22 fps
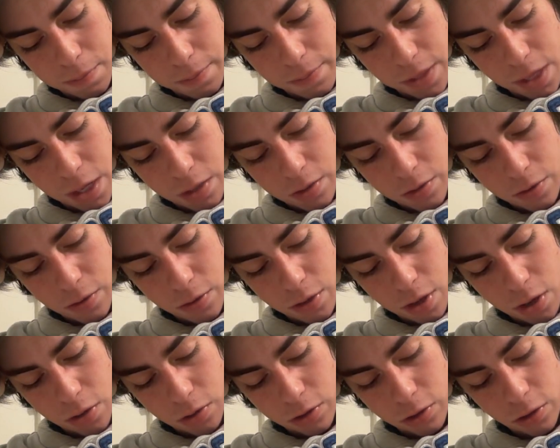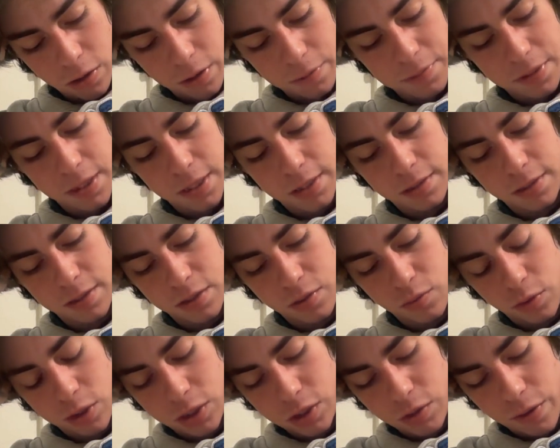under no circumstances
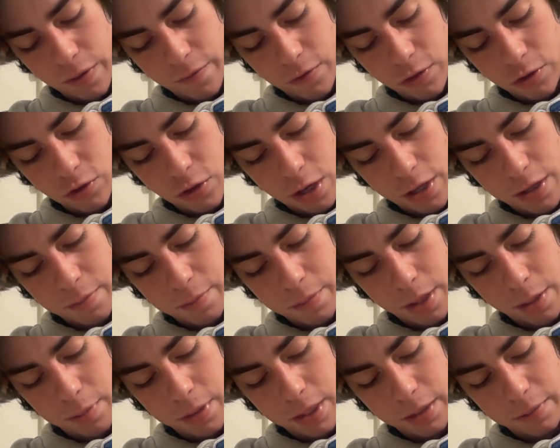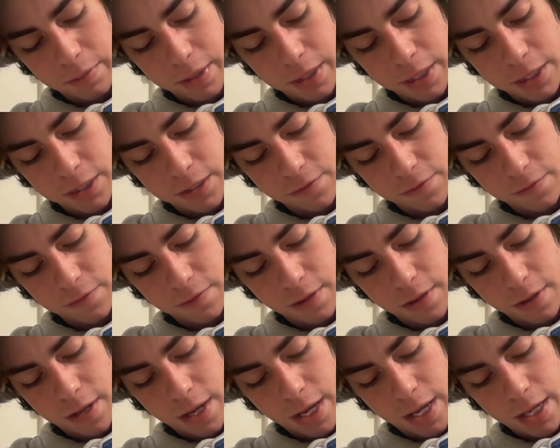whatsoever draw the public because of
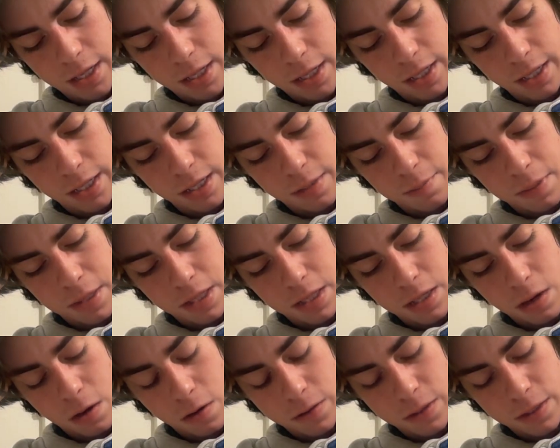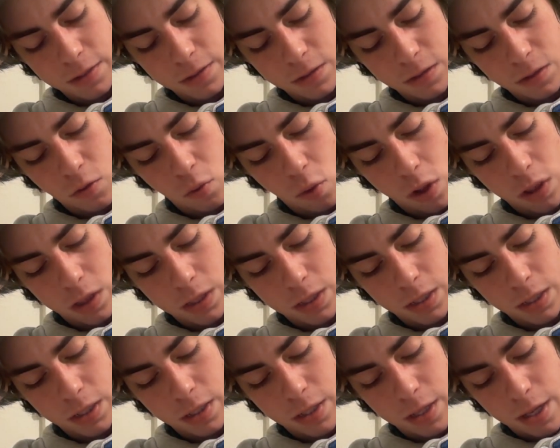any independent artistic
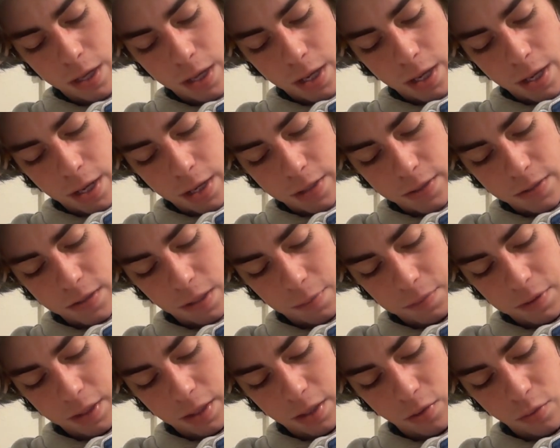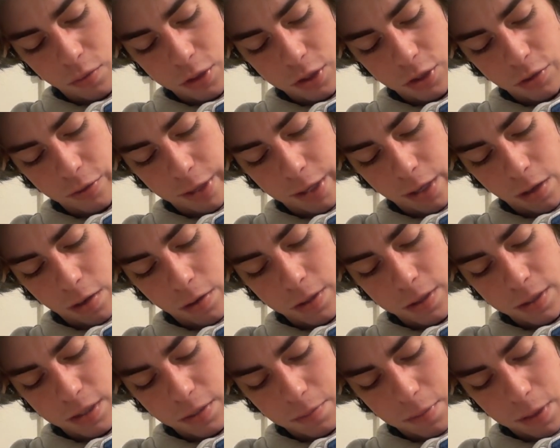quality, something which great
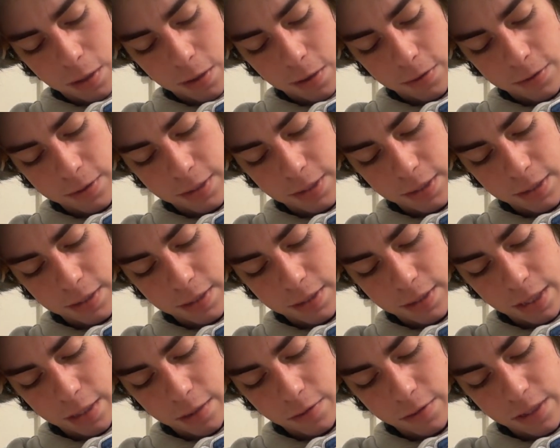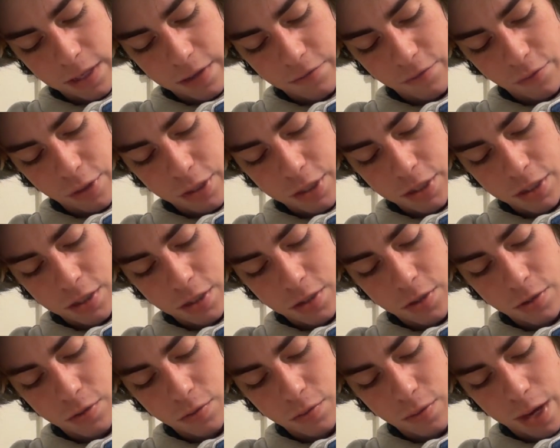artists among our scene designers have wished to
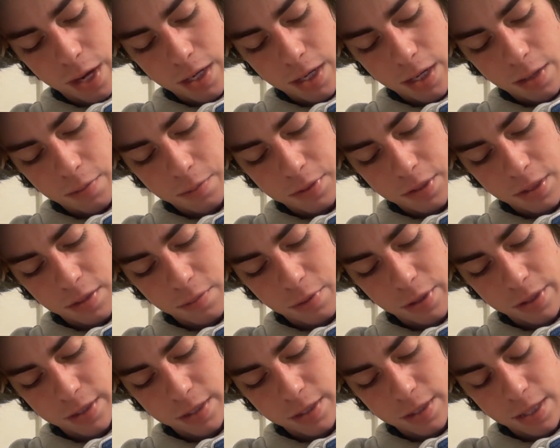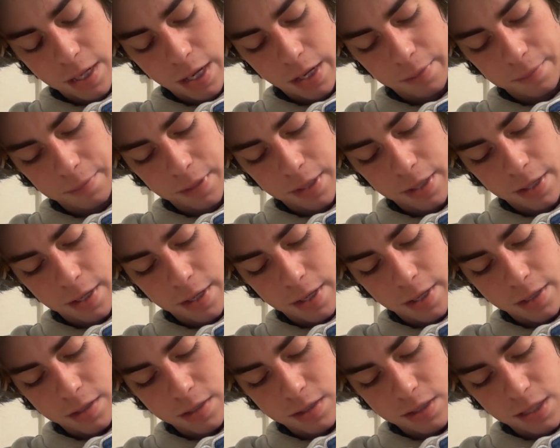do right up to the present time.
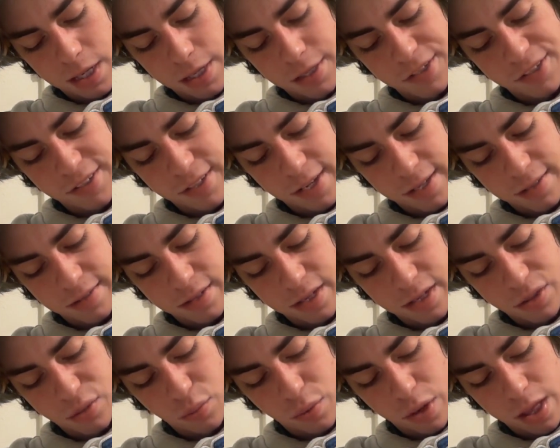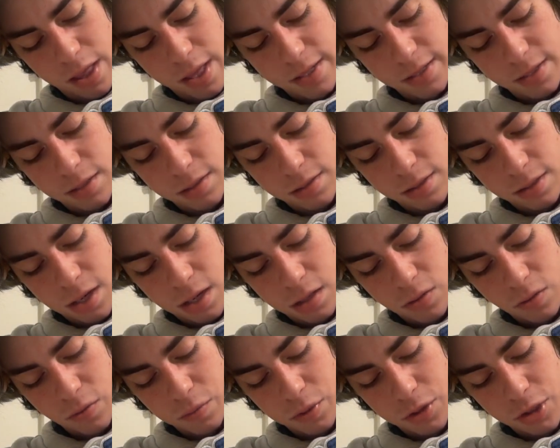Stage sets, as well as
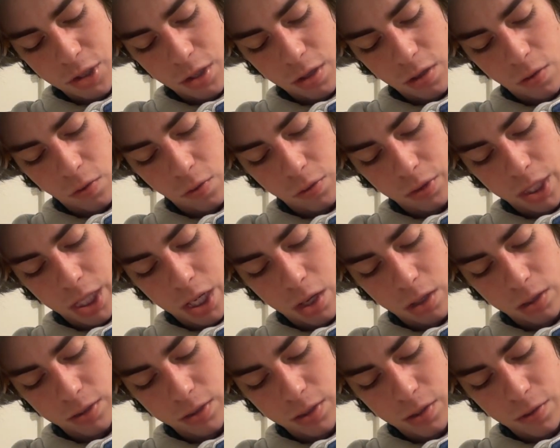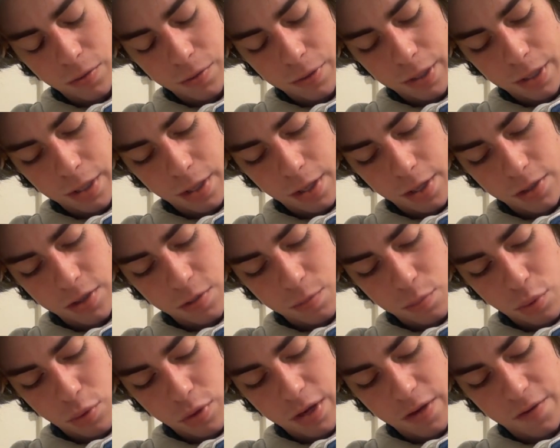incidental music, are only auxiliary,
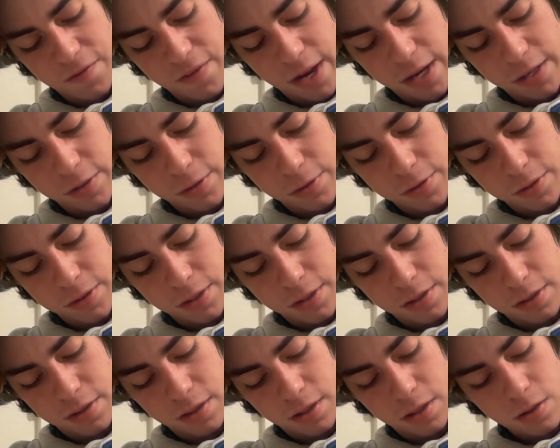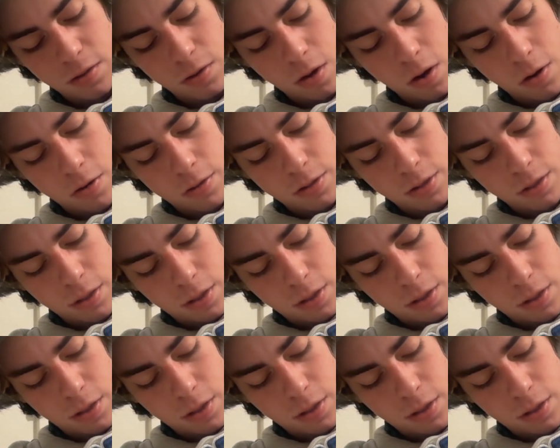supporting factors in theater art,